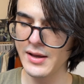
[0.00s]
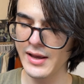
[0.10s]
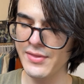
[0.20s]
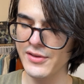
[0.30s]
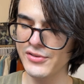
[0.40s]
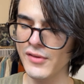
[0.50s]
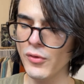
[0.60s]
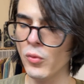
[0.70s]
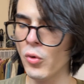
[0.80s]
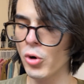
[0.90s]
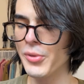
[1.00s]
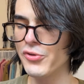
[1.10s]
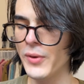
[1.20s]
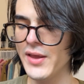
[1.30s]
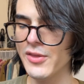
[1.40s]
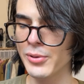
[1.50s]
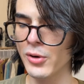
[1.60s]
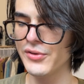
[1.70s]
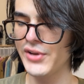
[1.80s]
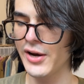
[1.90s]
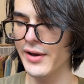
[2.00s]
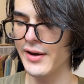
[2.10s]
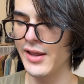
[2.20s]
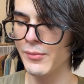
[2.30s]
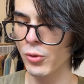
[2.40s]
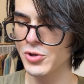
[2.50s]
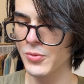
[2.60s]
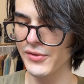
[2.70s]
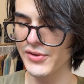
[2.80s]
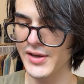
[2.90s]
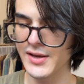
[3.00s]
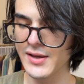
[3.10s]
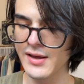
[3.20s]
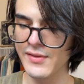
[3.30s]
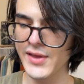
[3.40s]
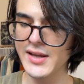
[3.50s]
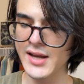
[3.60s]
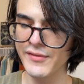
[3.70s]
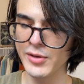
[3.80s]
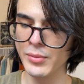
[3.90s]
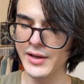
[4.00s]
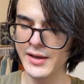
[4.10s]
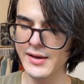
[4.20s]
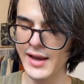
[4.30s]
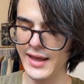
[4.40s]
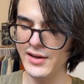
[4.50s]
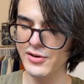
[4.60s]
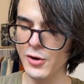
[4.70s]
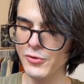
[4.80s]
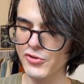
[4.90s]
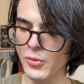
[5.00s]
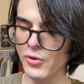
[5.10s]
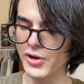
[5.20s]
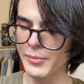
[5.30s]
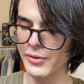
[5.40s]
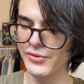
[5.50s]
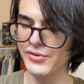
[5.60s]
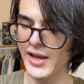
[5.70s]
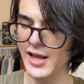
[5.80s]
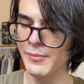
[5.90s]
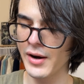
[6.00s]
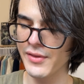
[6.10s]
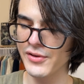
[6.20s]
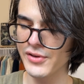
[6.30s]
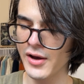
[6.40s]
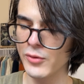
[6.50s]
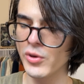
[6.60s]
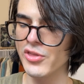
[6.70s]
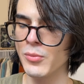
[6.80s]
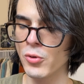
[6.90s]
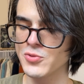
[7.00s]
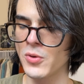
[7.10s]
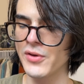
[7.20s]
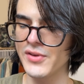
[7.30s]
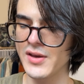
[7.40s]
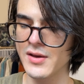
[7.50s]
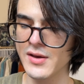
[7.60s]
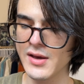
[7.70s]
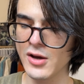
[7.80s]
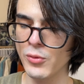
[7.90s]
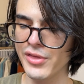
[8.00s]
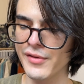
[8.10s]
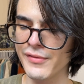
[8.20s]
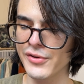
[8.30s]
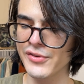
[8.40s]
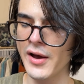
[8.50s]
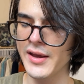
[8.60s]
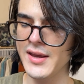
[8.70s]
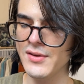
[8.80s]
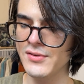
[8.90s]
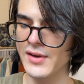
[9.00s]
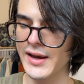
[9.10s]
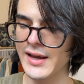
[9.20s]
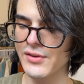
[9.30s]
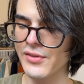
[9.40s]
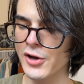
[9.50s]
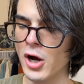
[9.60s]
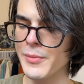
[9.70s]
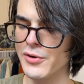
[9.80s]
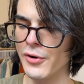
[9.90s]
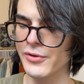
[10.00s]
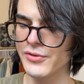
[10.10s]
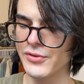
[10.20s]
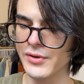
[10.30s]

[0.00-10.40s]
In the civil war between the proletariat and bourgeoisie, they inevitably, and in no small numbers, stand by the side with the bourgeoisie, with the Versailles against the Communards.